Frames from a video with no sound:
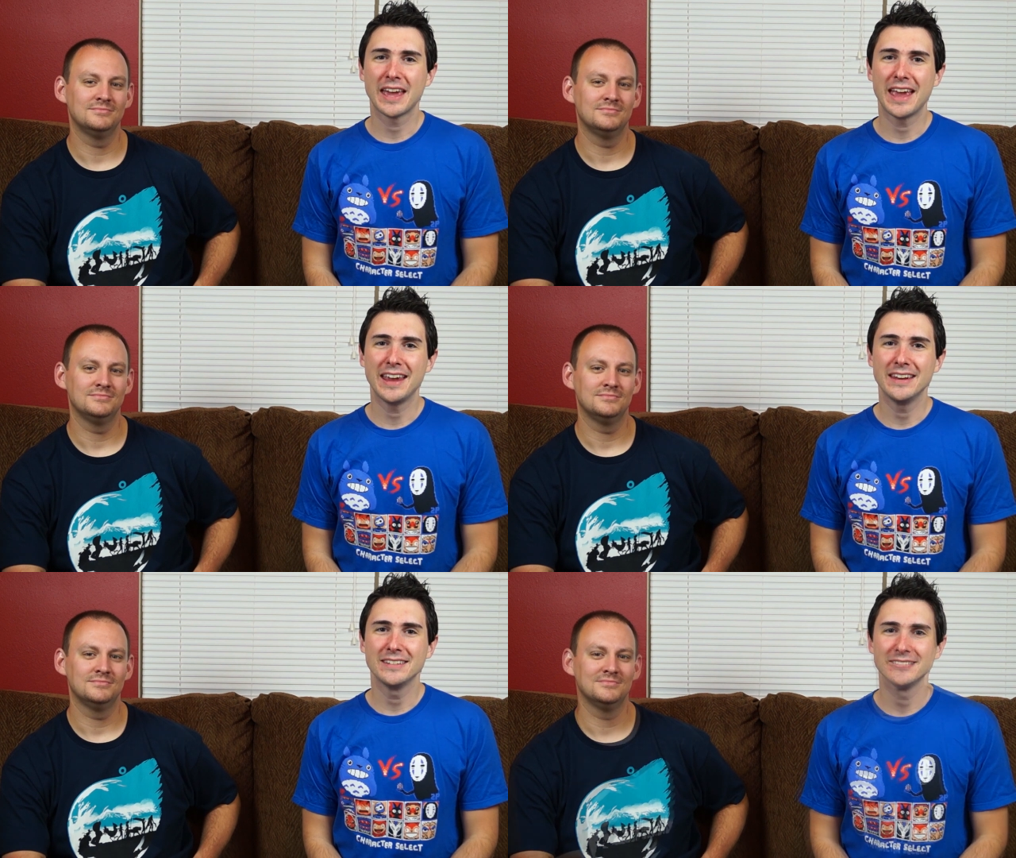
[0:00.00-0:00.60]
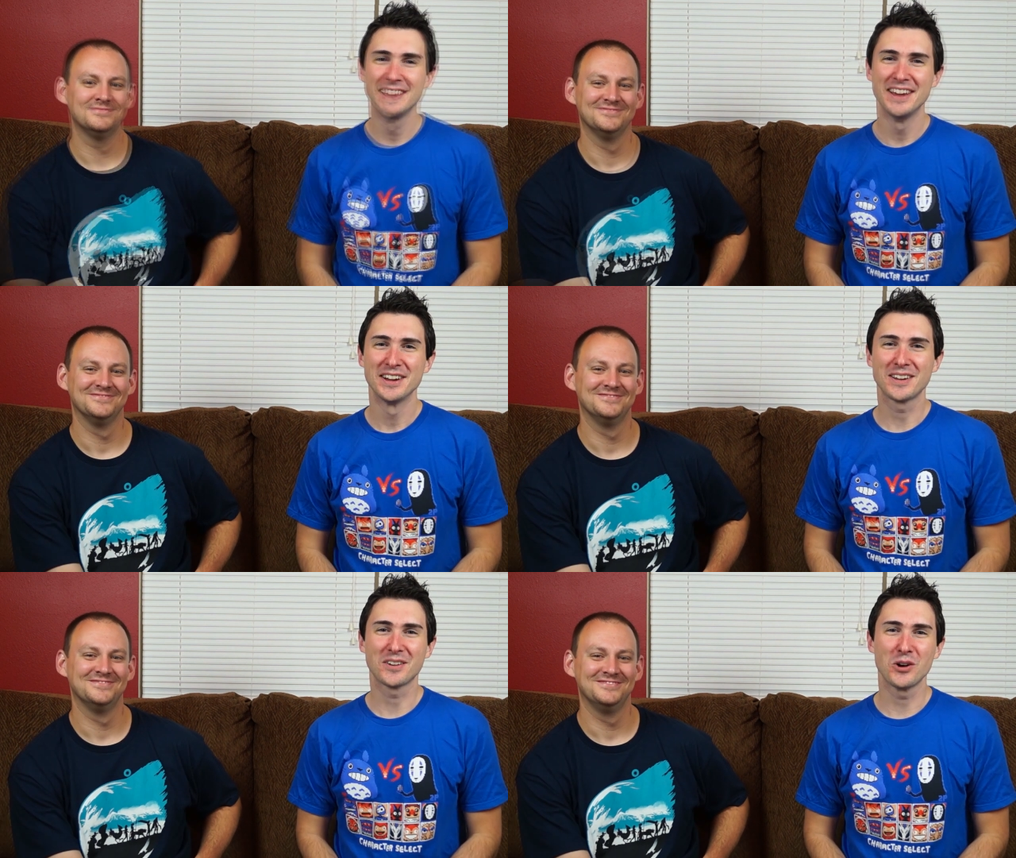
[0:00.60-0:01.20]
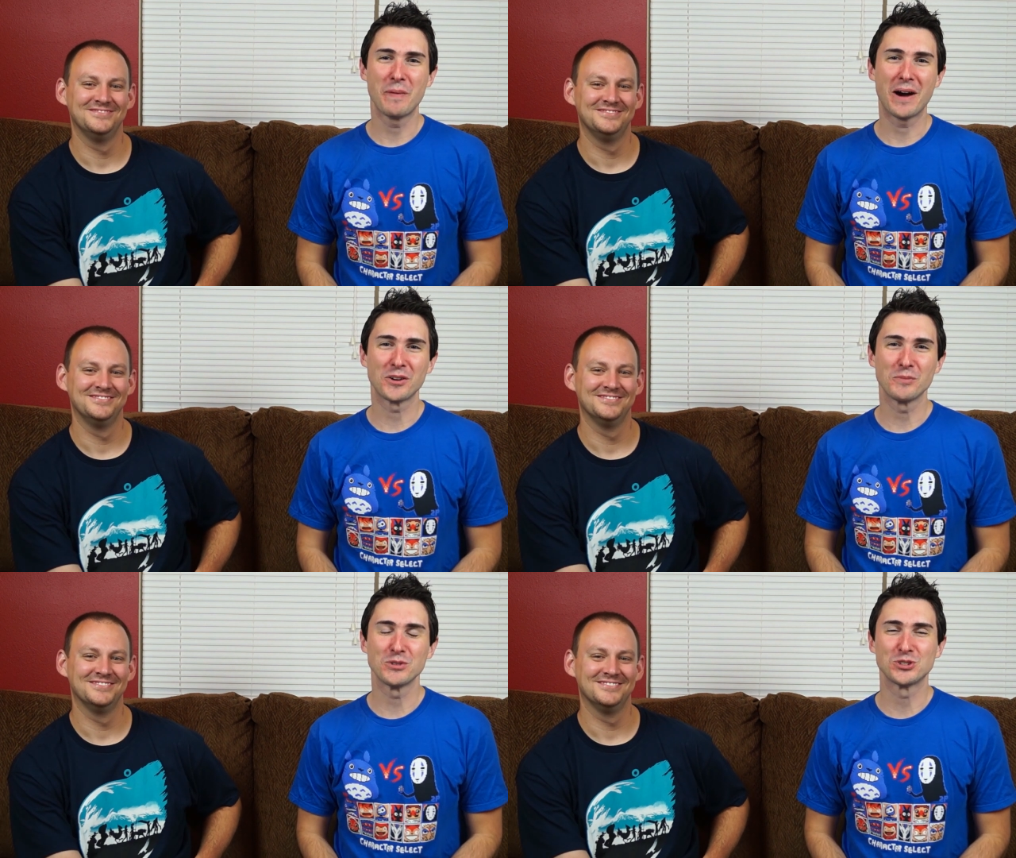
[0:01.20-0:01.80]
Speaker 1: cane, cocoa
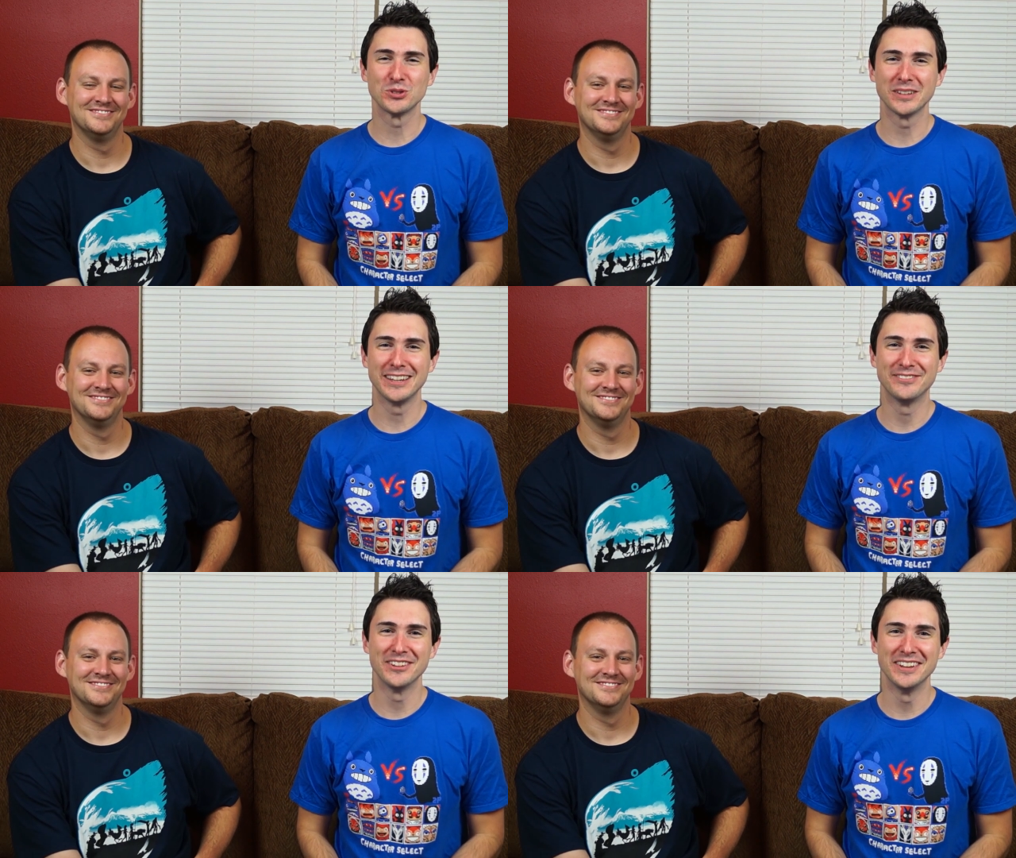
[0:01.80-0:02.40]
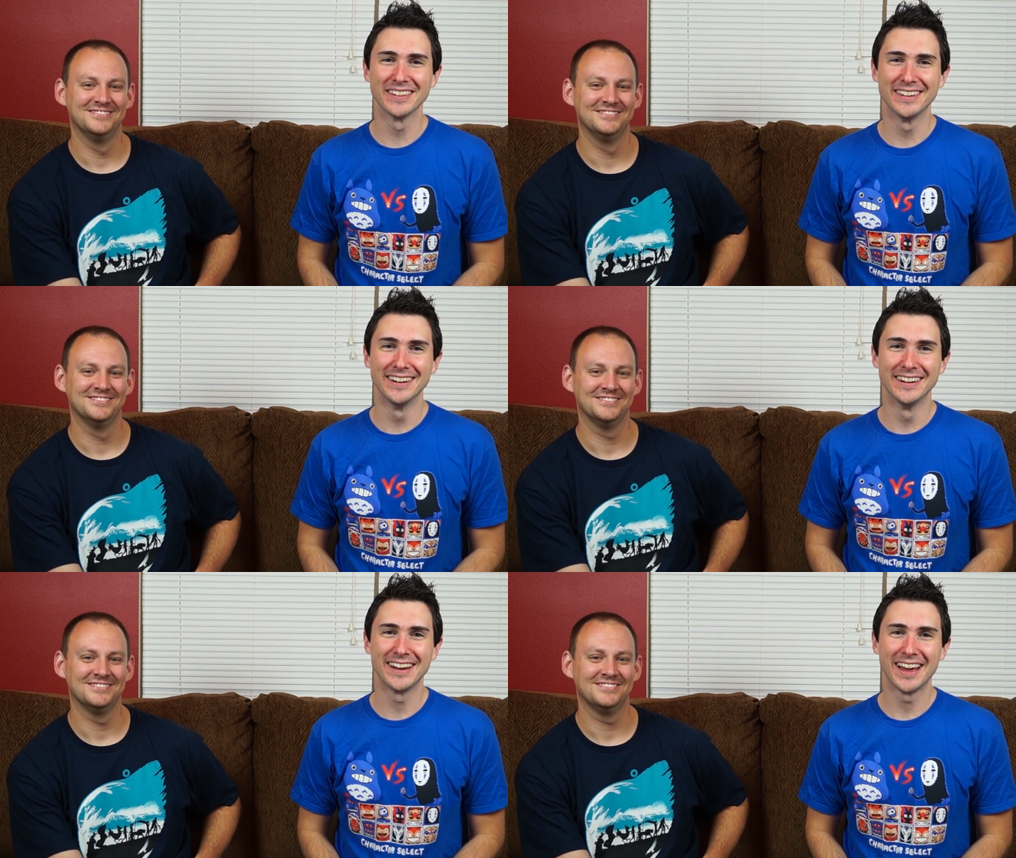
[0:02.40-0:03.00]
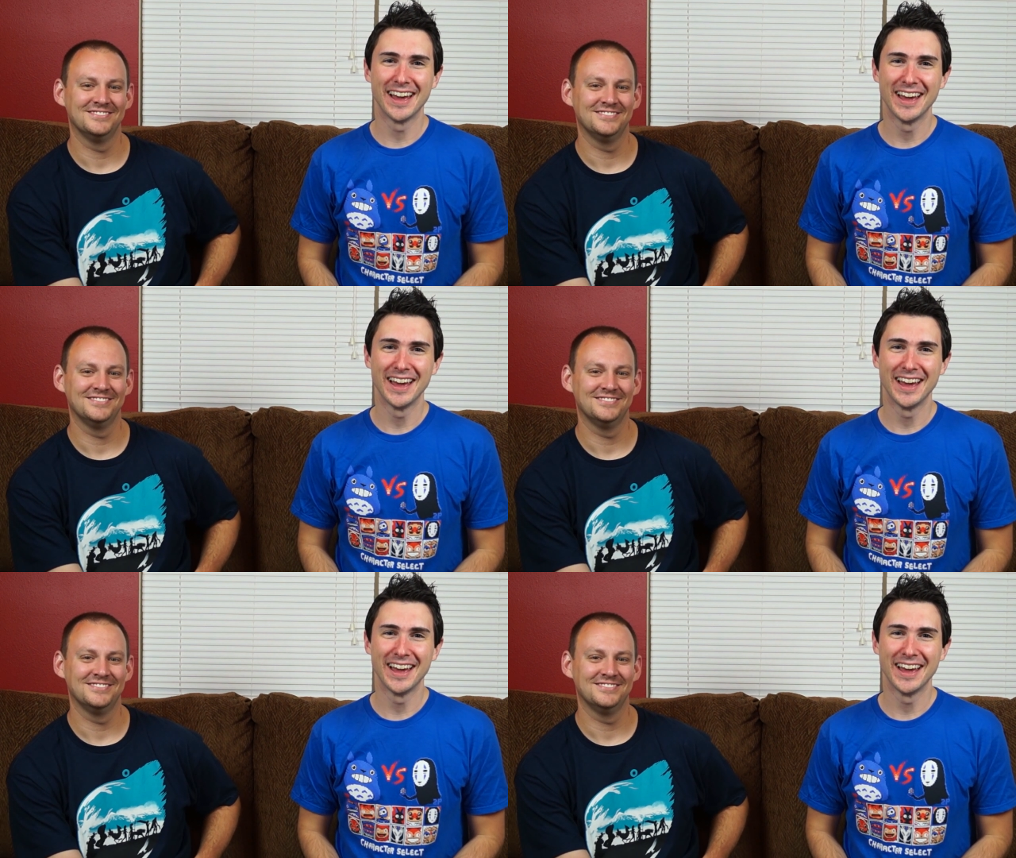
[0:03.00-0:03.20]
powder, patchouli, vanilla,